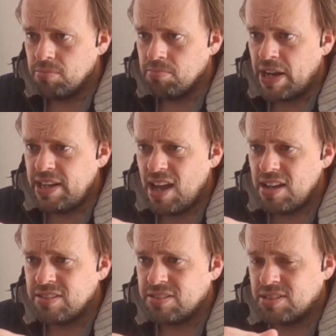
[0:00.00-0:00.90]
many
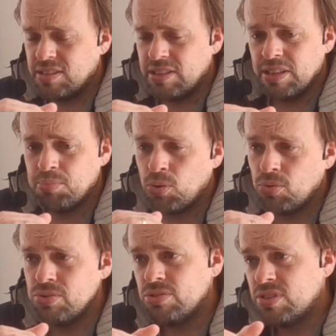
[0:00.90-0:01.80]
had
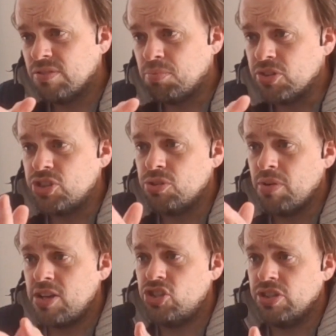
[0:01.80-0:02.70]
poor use of
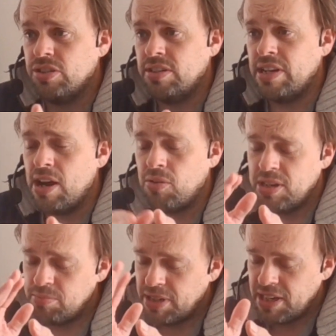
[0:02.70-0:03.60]
punctuation. Now,
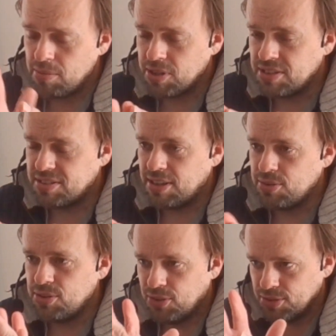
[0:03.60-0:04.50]
in a minute, I'm going to tell
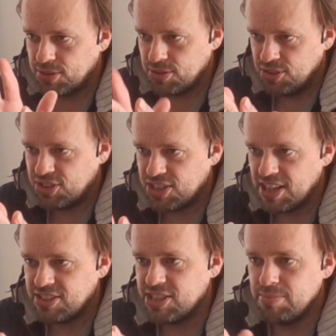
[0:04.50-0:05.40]
you not to use
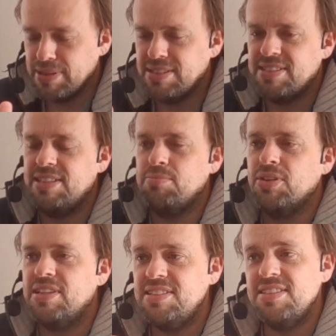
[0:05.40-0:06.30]
ChatGPT,
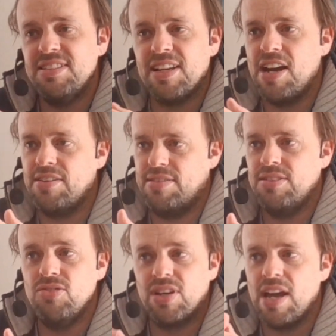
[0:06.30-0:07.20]
but this is the kind of
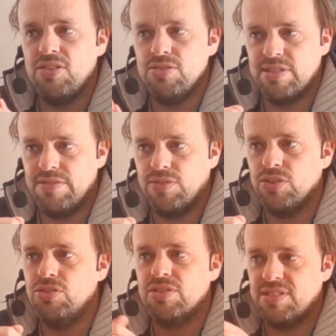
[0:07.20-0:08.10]
thing you can use it
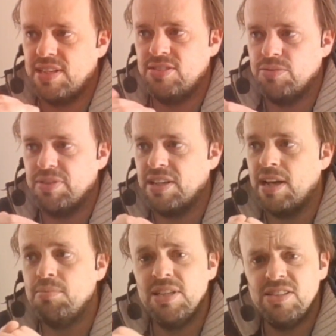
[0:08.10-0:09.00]
for. You can say something
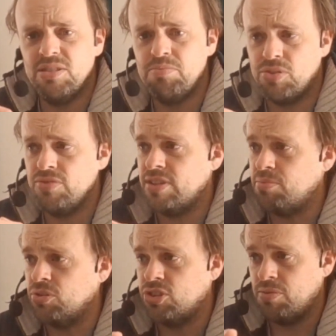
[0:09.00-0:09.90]
like, please improve the
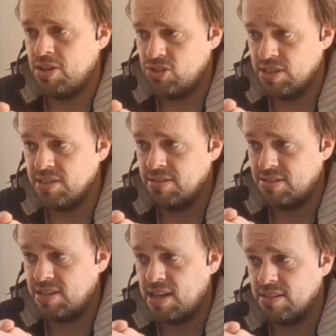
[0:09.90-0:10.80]
punctuation in
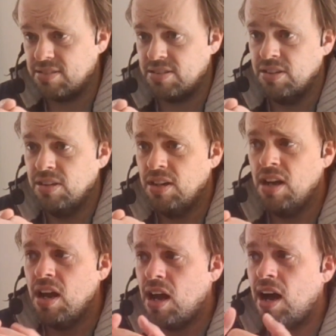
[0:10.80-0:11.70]
this text.
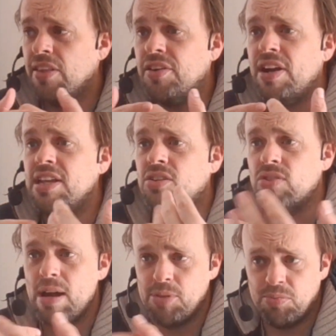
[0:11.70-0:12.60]
Are there any
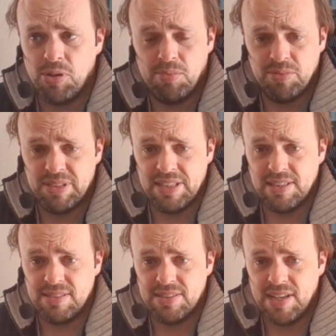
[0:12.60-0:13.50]
grammar problems in
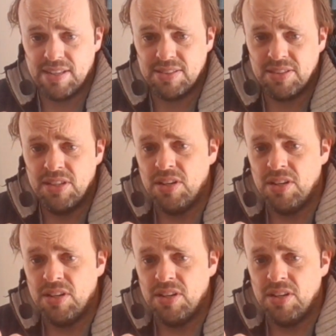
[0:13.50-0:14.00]
this text?